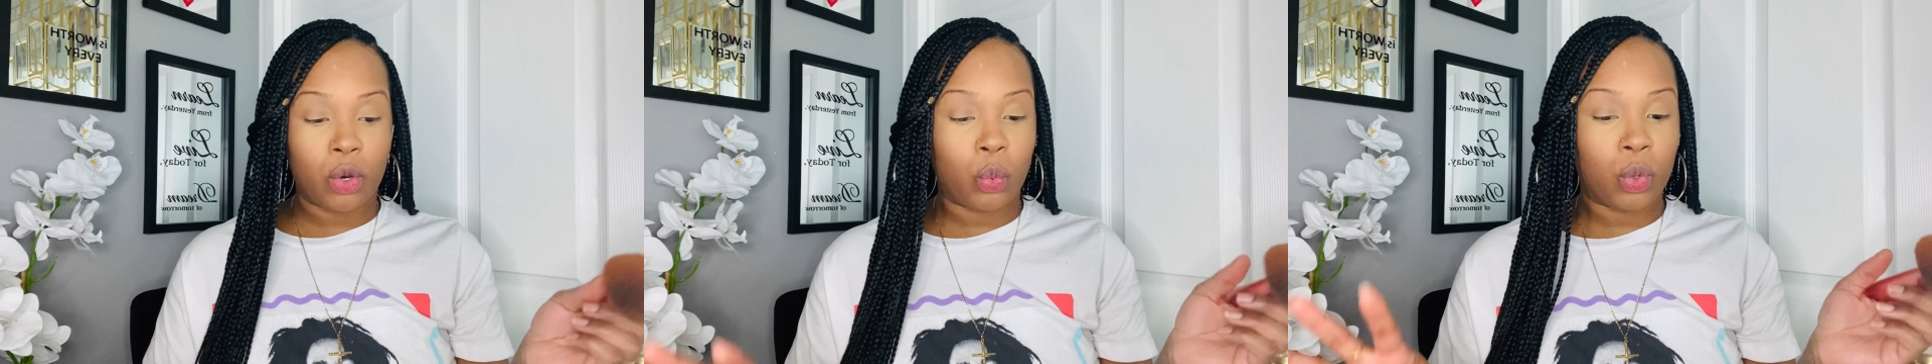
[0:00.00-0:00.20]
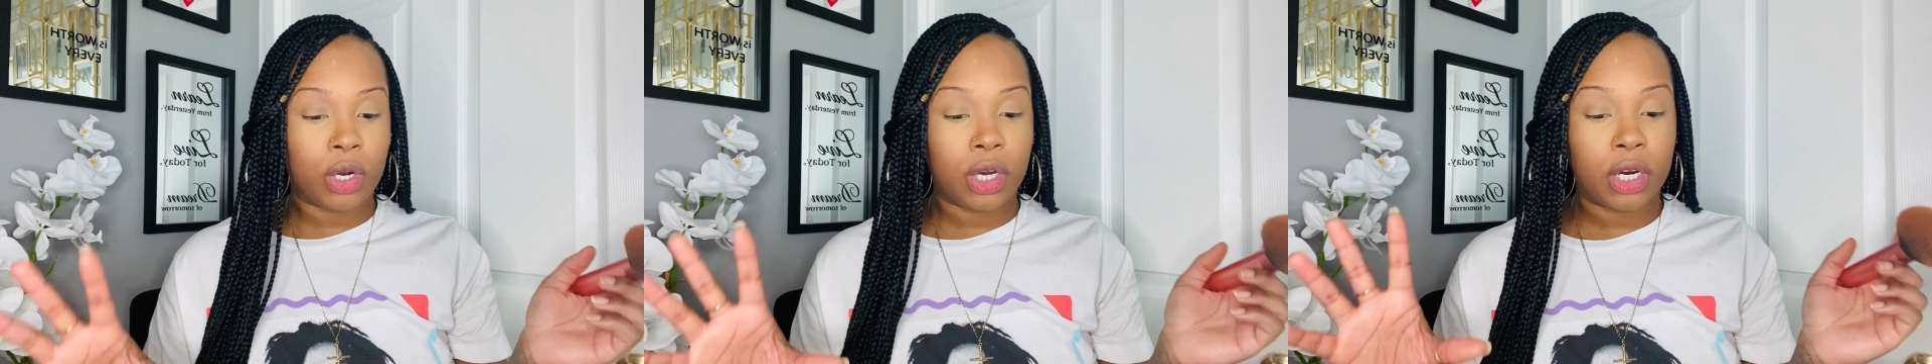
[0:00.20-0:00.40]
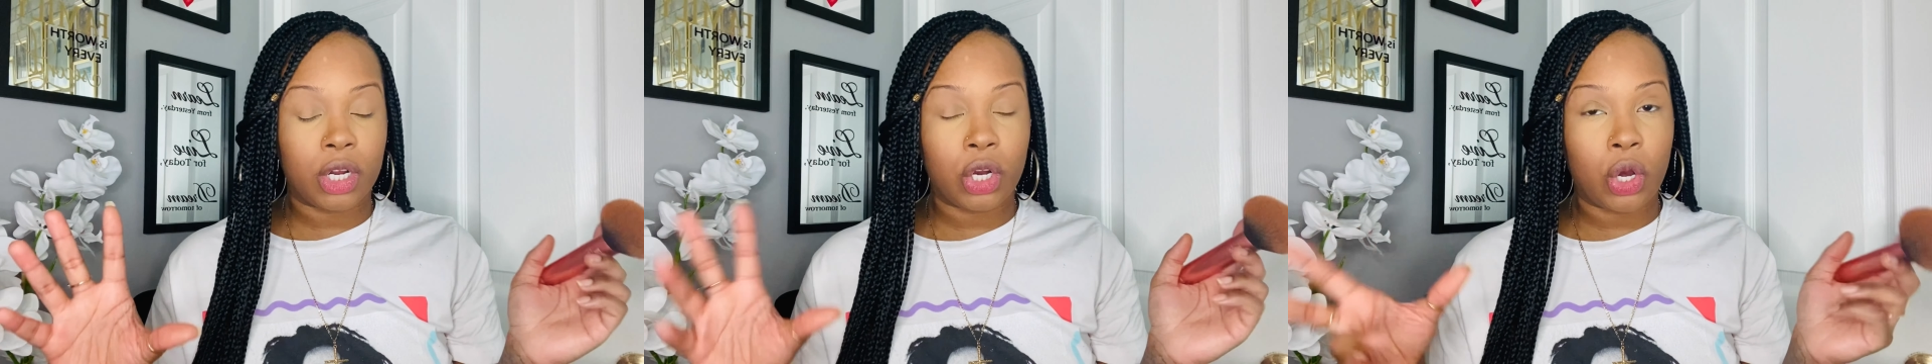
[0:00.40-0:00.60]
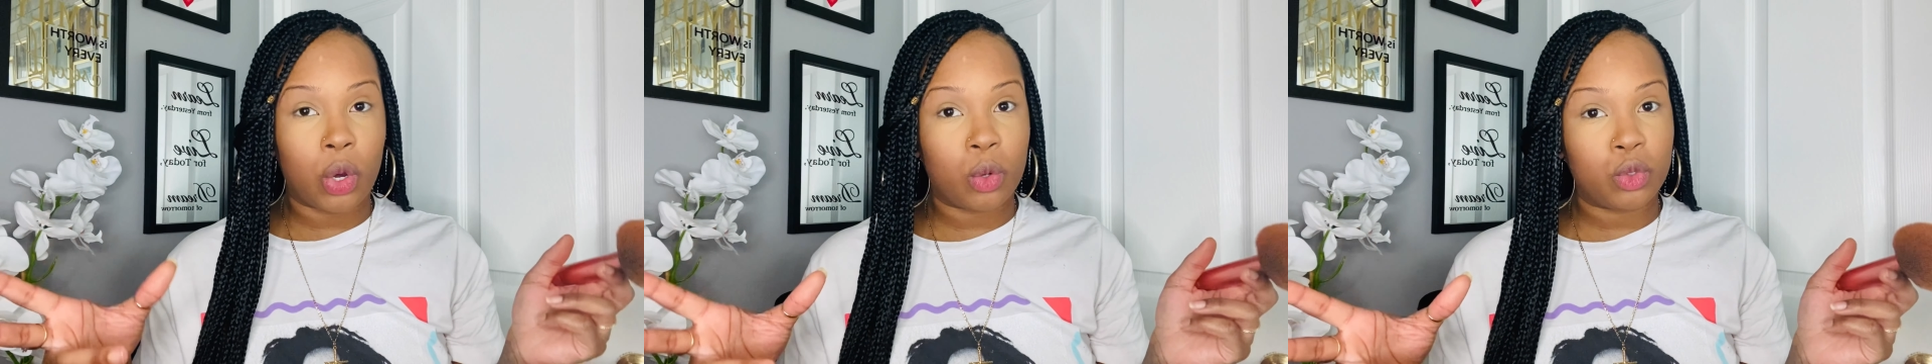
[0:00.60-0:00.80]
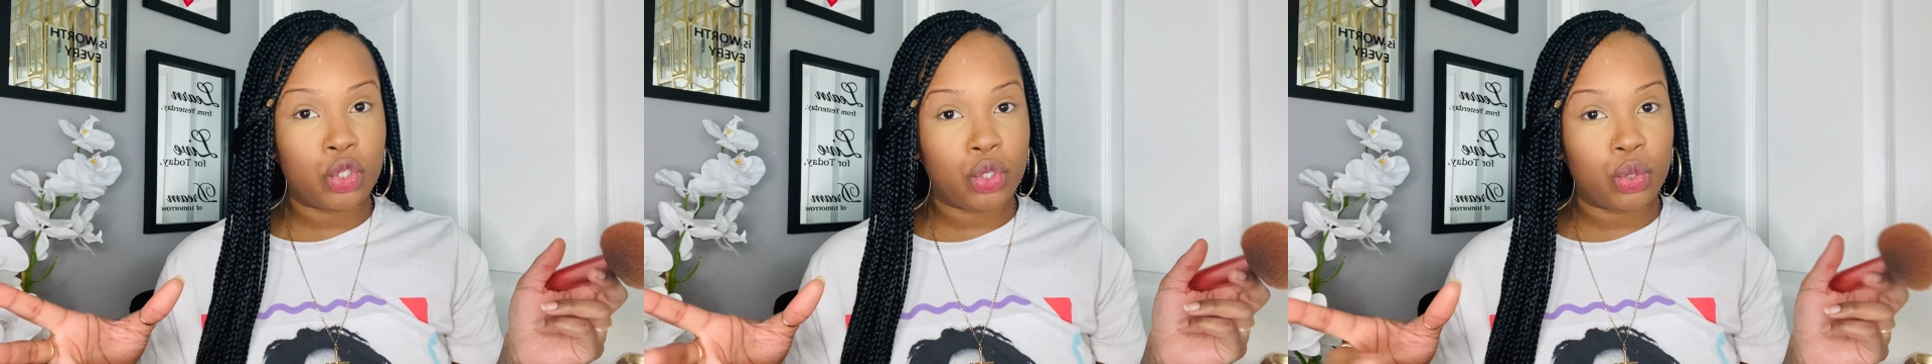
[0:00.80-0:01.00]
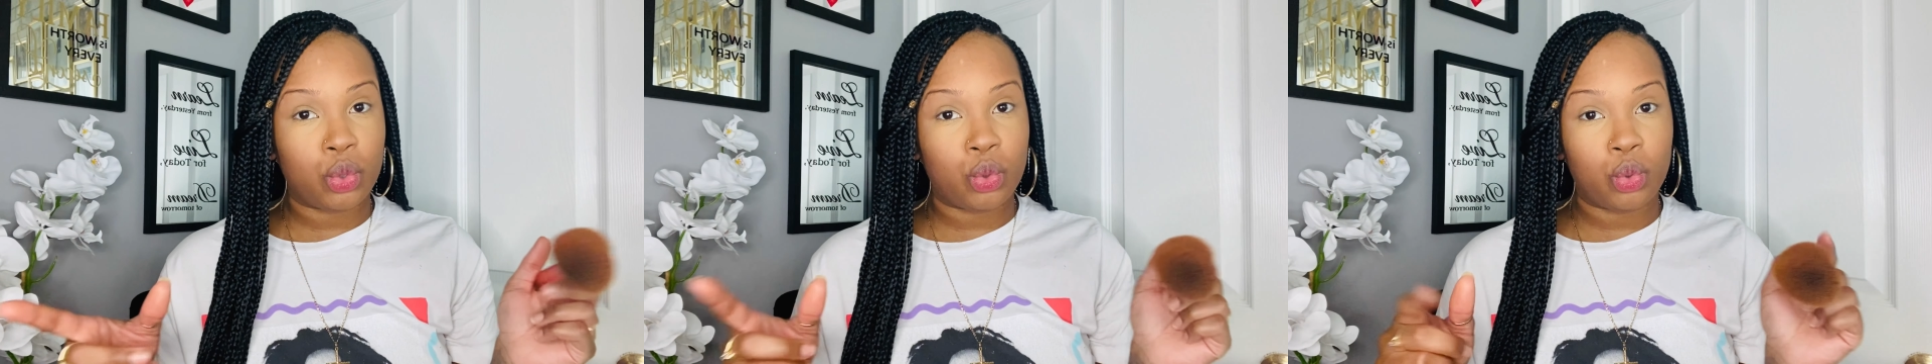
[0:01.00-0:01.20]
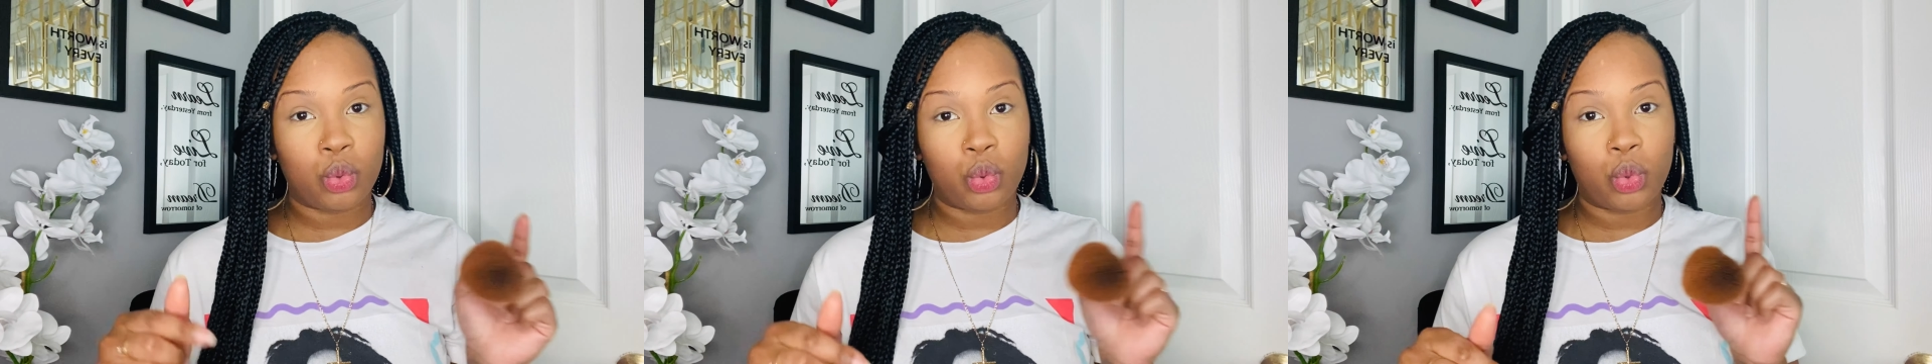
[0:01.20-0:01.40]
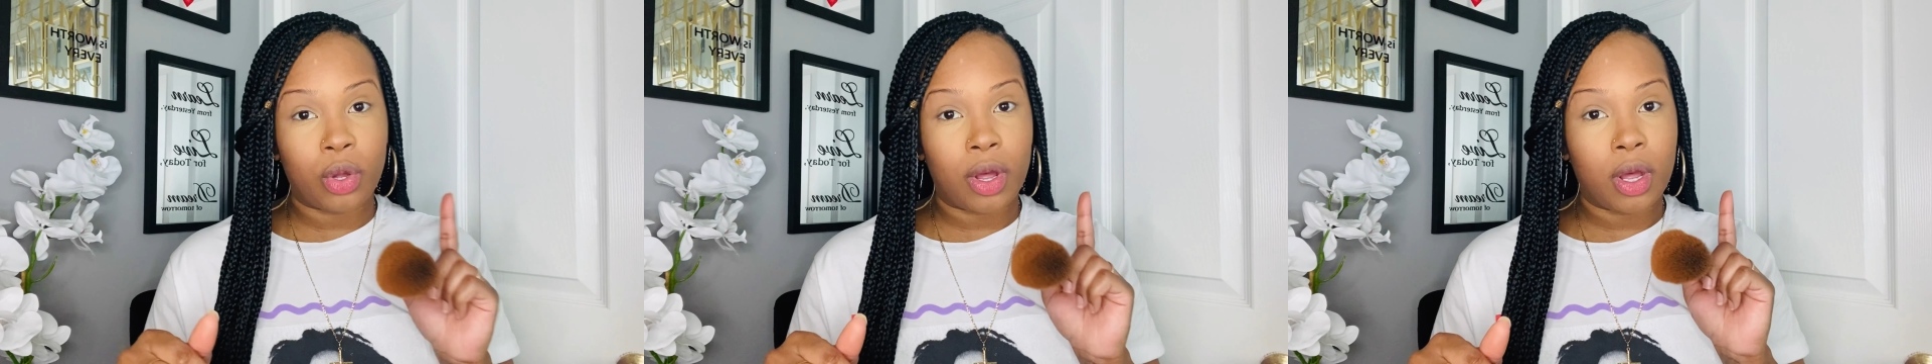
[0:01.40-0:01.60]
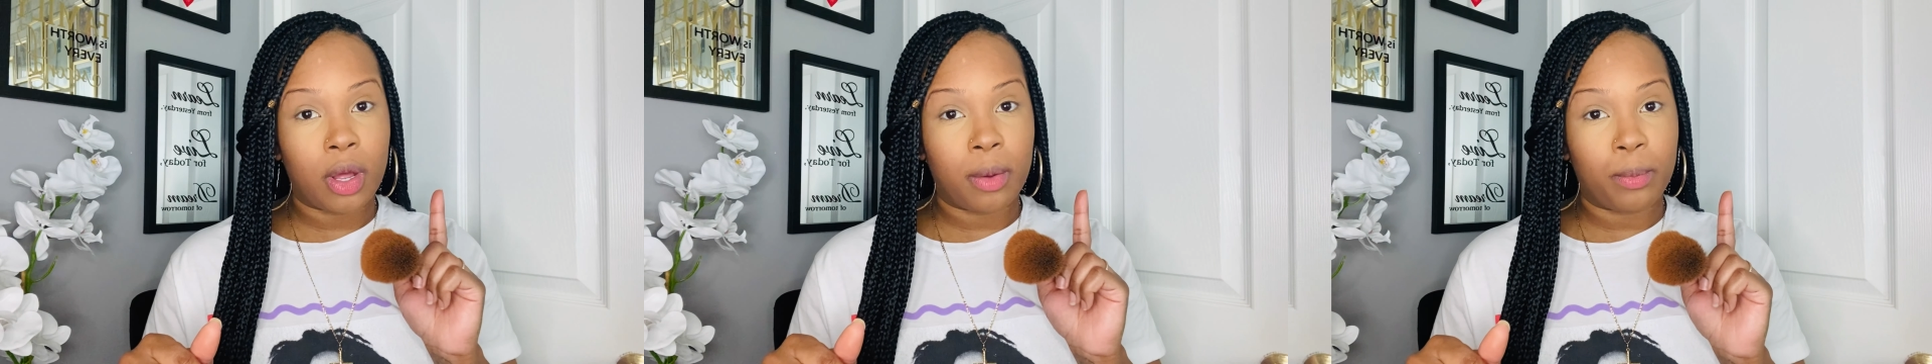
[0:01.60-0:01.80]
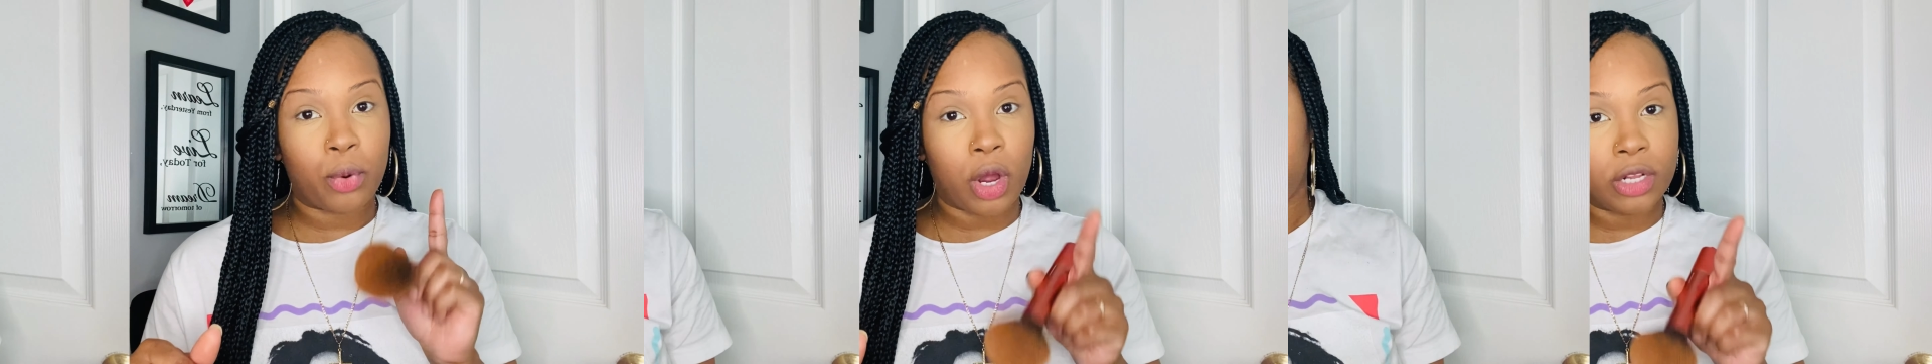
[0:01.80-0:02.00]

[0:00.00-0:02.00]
we're gonna go to bronzer. I'm